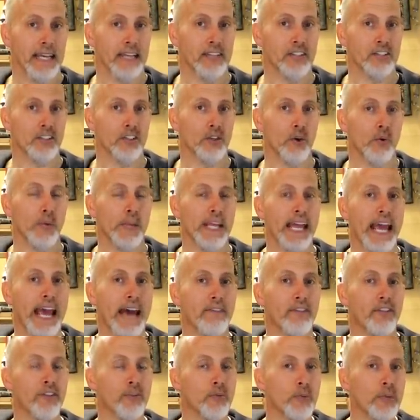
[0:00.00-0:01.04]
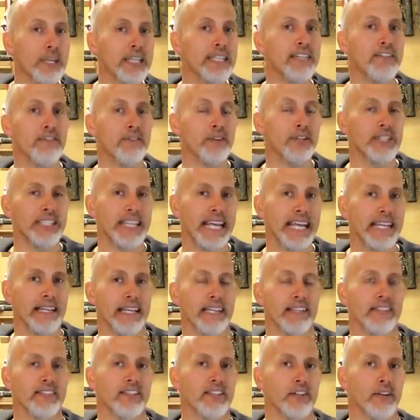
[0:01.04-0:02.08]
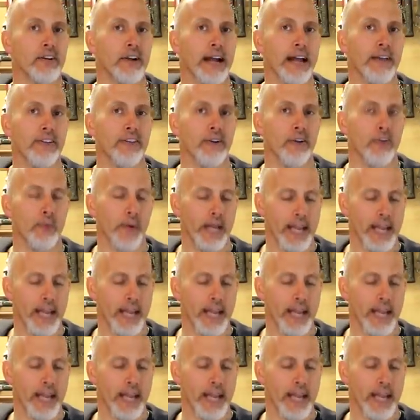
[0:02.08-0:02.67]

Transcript: And so we have three different day lengths that are out there.